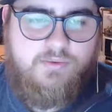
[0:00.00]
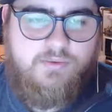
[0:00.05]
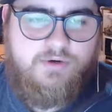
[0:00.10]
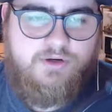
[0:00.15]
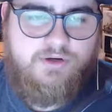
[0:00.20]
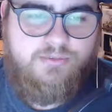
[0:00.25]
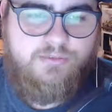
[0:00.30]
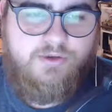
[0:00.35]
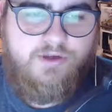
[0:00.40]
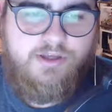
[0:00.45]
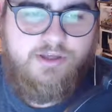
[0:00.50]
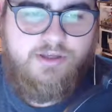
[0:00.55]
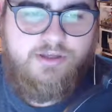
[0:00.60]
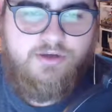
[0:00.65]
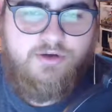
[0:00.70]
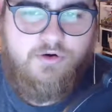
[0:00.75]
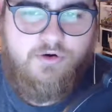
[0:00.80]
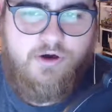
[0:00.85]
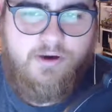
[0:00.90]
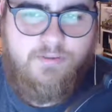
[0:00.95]
when you're playing
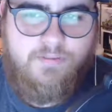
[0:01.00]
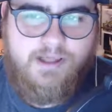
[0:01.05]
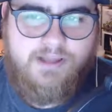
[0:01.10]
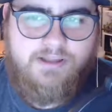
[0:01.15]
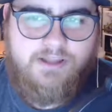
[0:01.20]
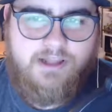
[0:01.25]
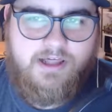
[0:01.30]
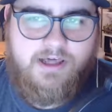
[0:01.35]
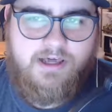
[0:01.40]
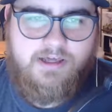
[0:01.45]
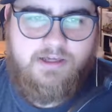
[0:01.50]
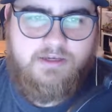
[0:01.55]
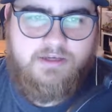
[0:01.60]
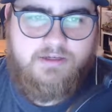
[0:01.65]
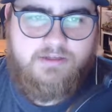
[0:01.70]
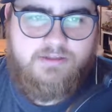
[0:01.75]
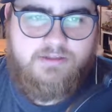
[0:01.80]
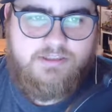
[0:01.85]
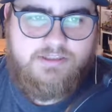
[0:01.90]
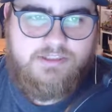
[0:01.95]
co-op
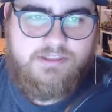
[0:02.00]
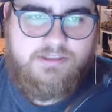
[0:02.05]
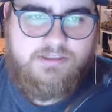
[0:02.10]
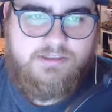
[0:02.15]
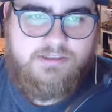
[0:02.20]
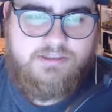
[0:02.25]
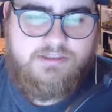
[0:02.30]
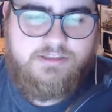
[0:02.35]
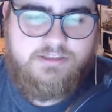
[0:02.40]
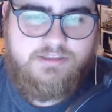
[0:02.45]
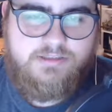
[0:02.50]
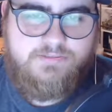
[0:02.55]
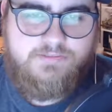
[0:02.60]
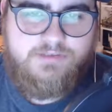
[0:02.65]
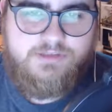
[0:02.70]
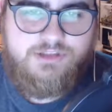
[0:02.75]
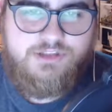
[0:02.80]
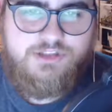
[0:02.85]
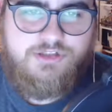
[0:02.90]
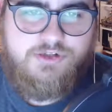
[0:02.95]
online, does it
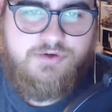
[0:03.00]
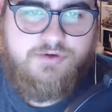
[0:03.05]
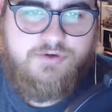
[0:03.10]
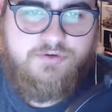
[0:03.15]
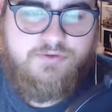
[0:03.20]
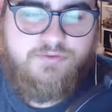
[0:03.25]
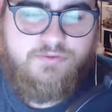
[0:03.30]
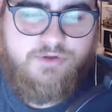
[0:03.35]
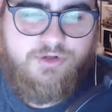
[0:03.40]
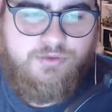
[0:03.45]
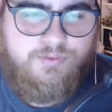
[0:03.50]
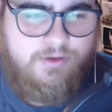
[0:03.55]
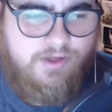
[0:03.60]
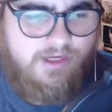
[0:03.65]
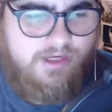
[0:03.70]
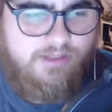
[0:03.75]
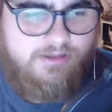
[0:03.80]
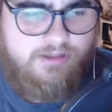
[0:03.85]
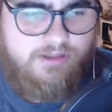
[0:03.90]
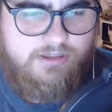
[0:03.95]
show? Were you
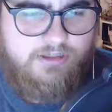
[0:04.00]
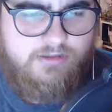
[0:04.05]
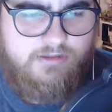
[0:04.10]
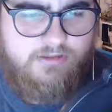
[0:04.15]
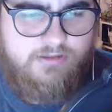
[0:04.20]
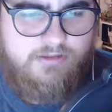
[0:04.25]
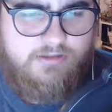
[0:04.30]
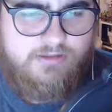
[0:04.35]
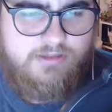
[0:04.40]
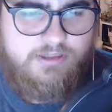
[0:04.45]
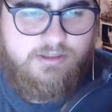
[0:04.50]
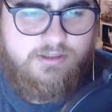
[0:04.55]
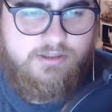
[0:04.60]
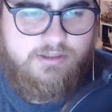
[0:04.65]
playing online? Sorry.